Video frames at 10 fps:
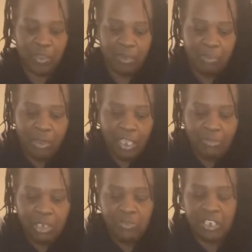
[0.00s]
But all
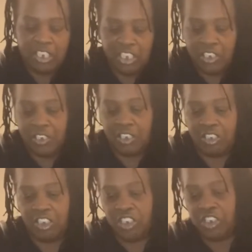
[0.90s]
I'm doing is
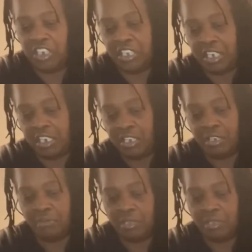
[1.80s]
just chunking it up.